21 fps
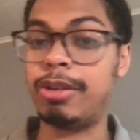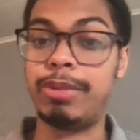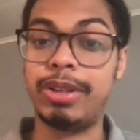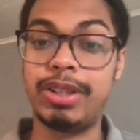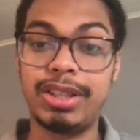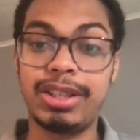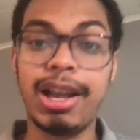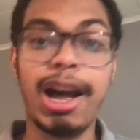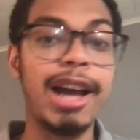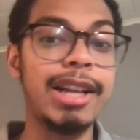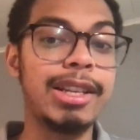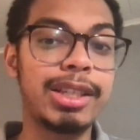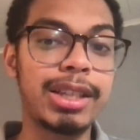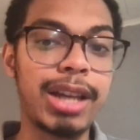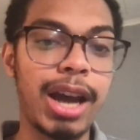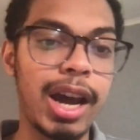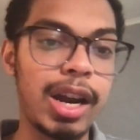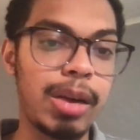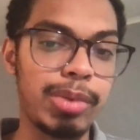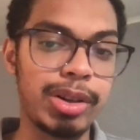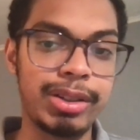besides
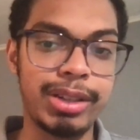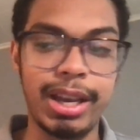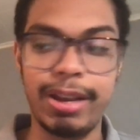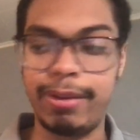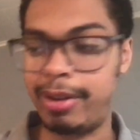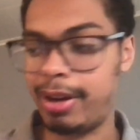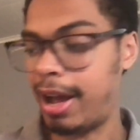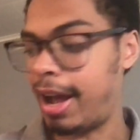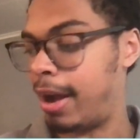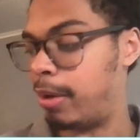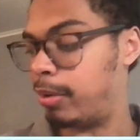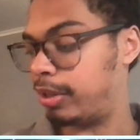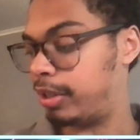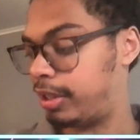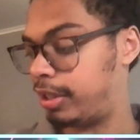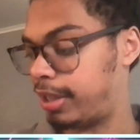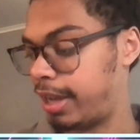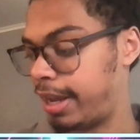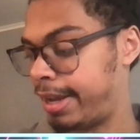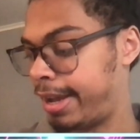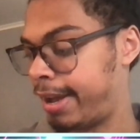Connor McDavid, I would
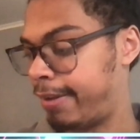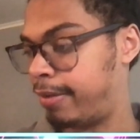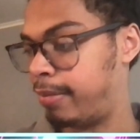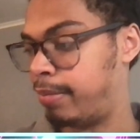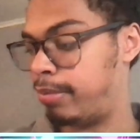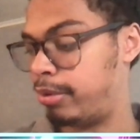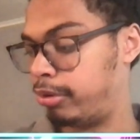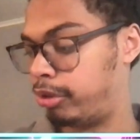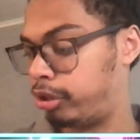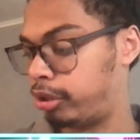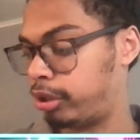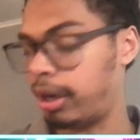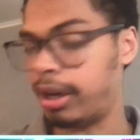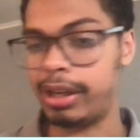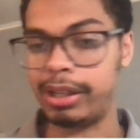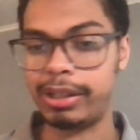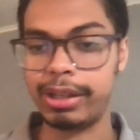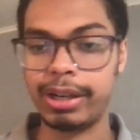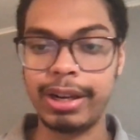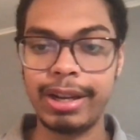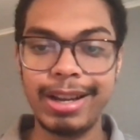say Evan
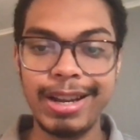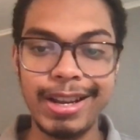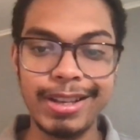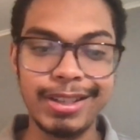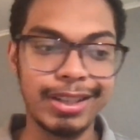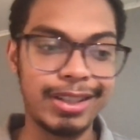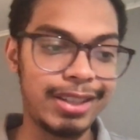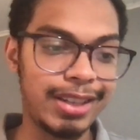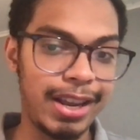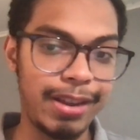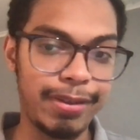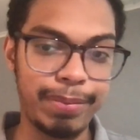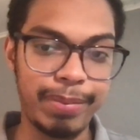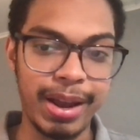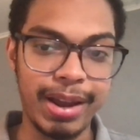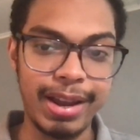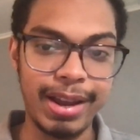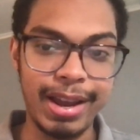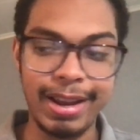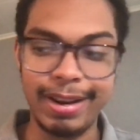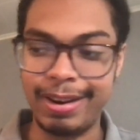Bouchard is a safe
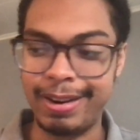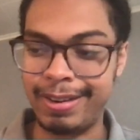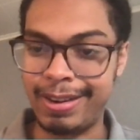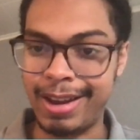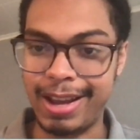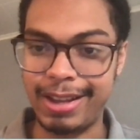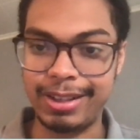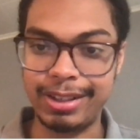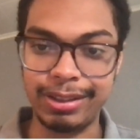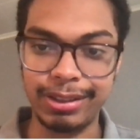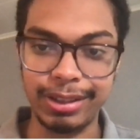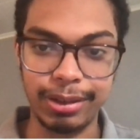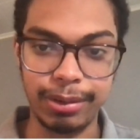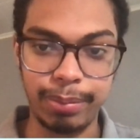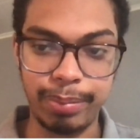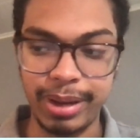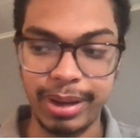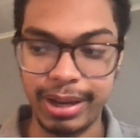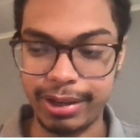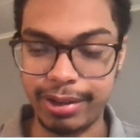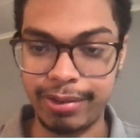bet and a nice little
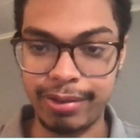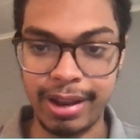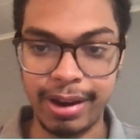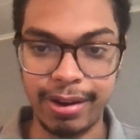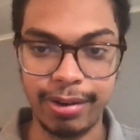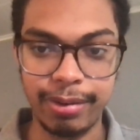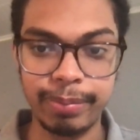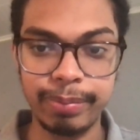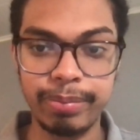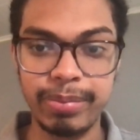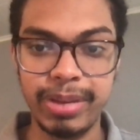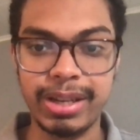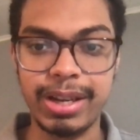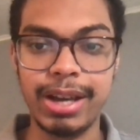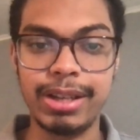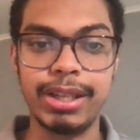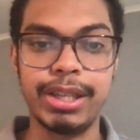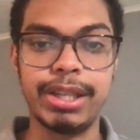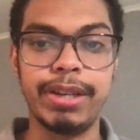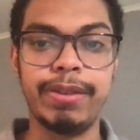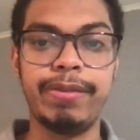pick there
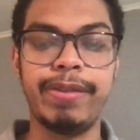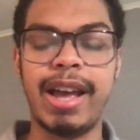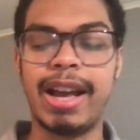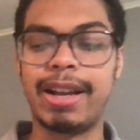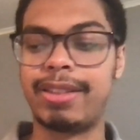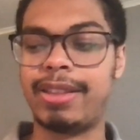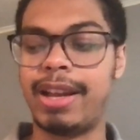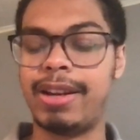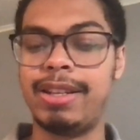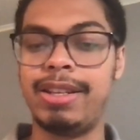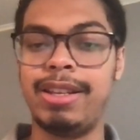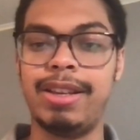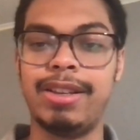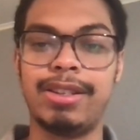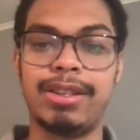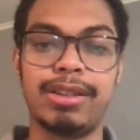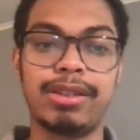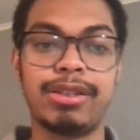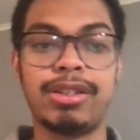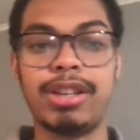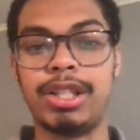because of the fact that he is
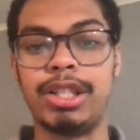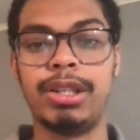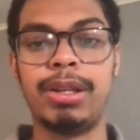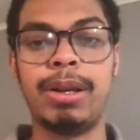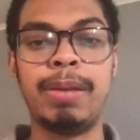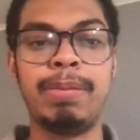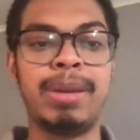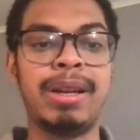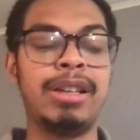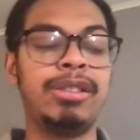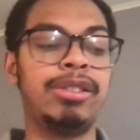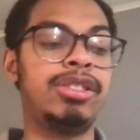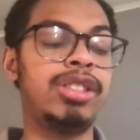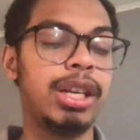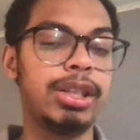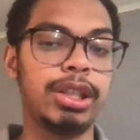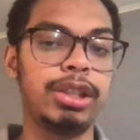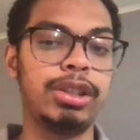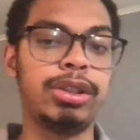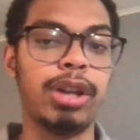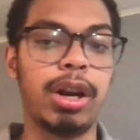such a had been a,
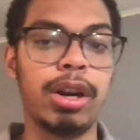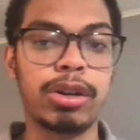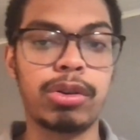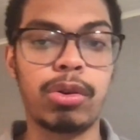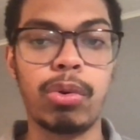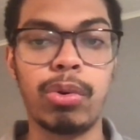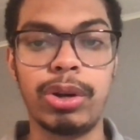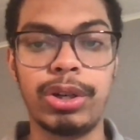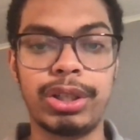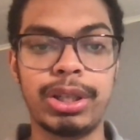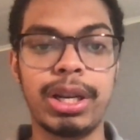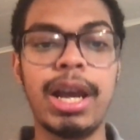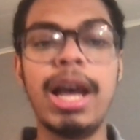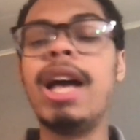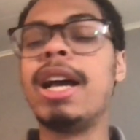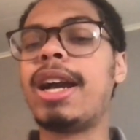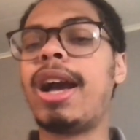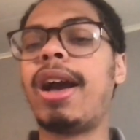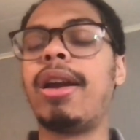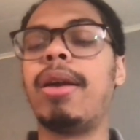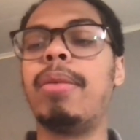such a dark horse
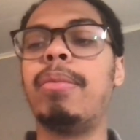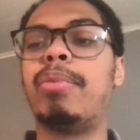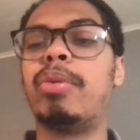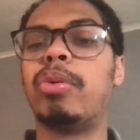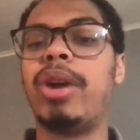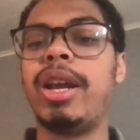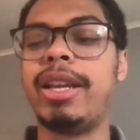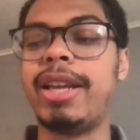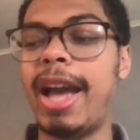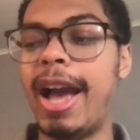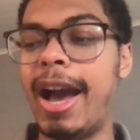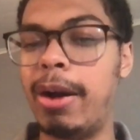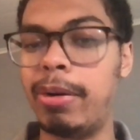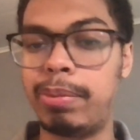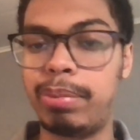kind of breakout